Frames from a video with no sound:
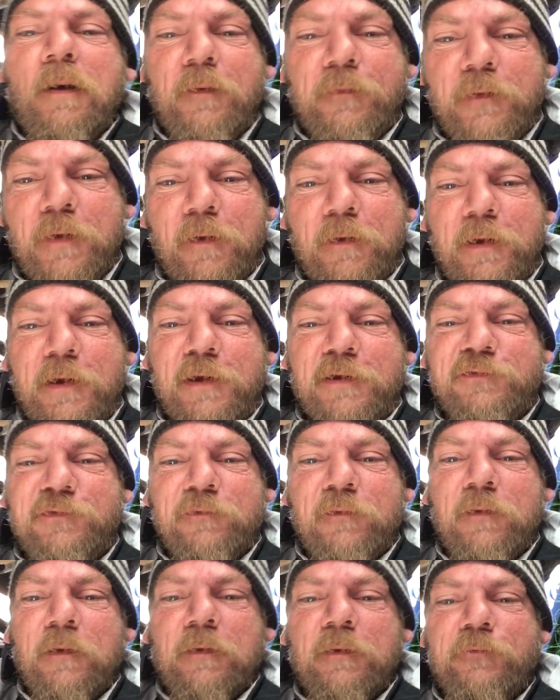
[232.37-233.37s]
there it is.
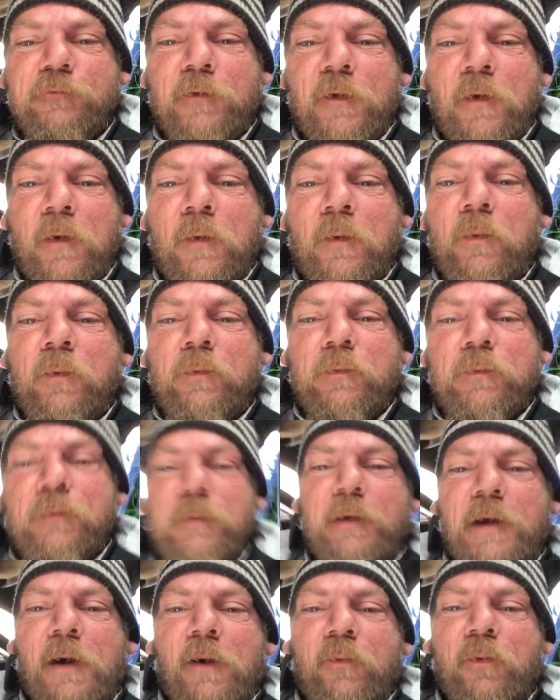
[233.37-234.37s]
So
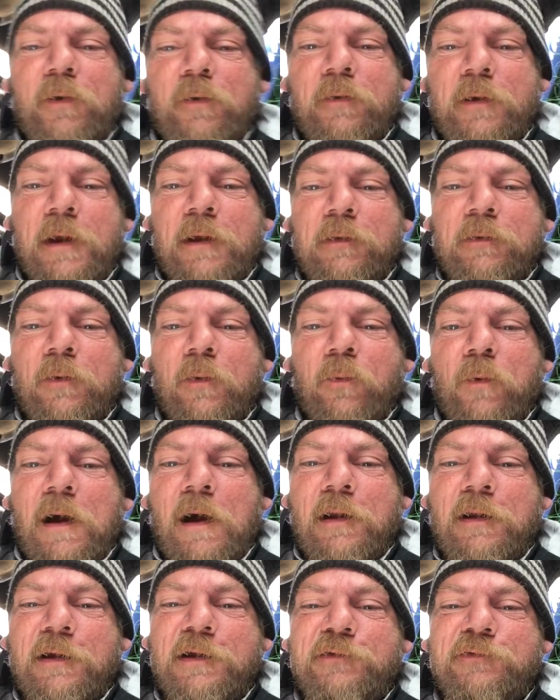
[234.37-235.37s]
now we'll go down to
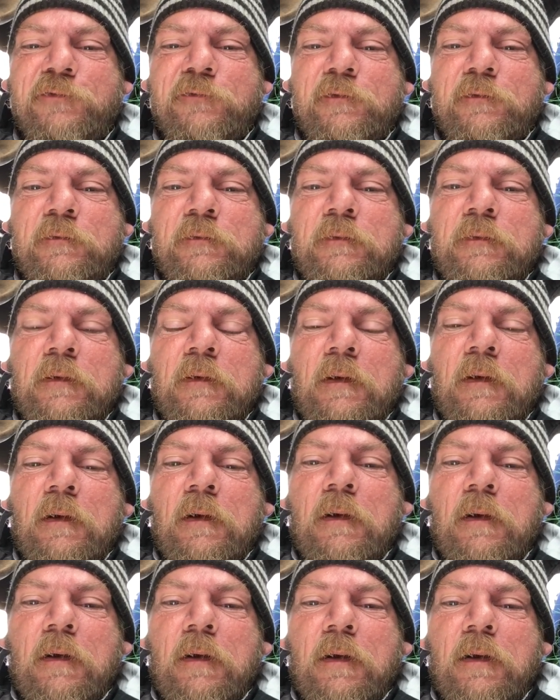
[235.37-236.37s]
O'Reilly's and
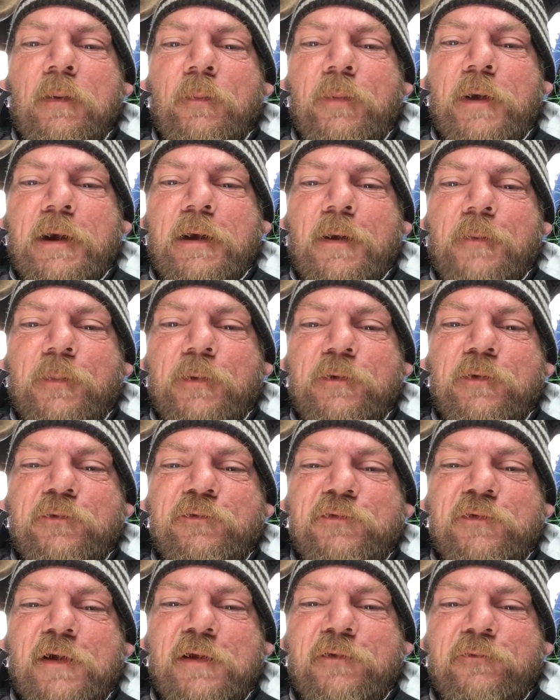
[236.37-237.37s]
pick up a new
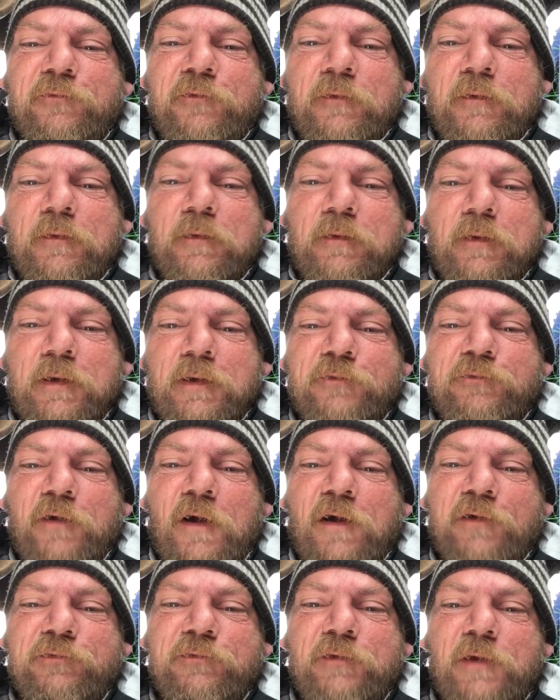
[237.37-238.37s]
set of
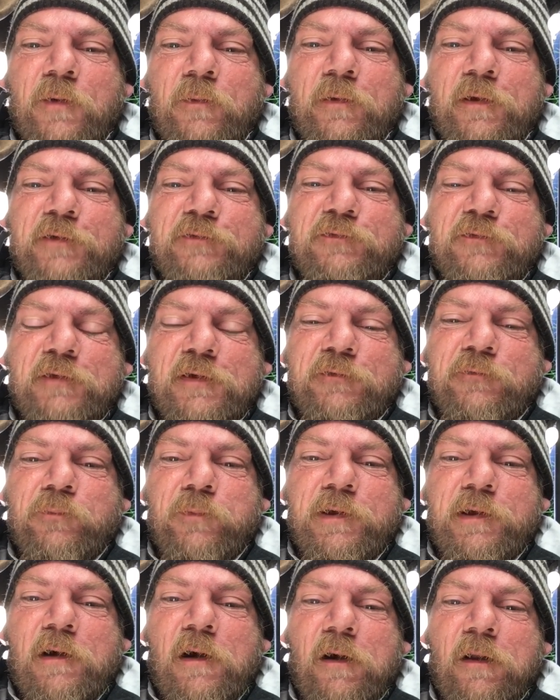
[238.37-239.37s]
exhaust donuts, as
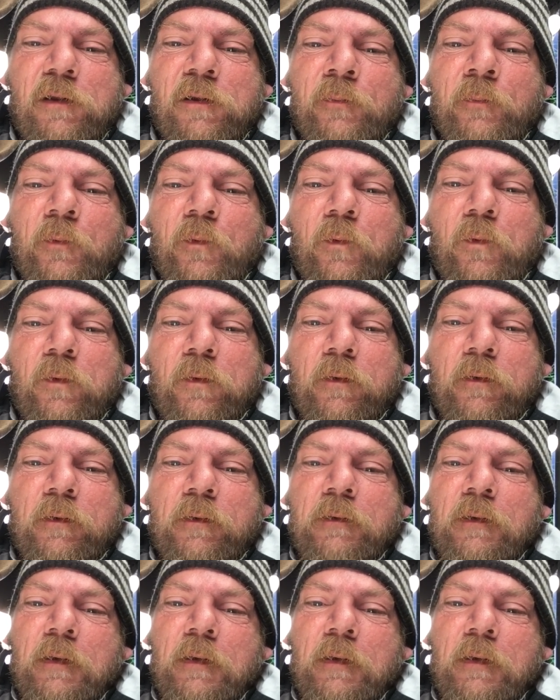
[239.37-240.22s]
we call them, or